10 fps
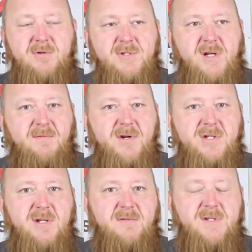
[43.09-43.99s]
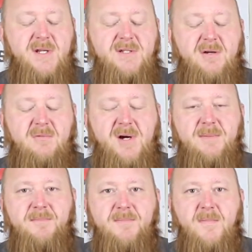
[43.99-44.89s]
which was their version of the
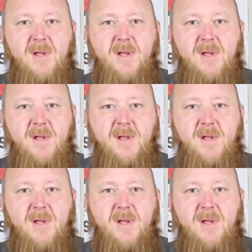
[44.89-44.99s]
601.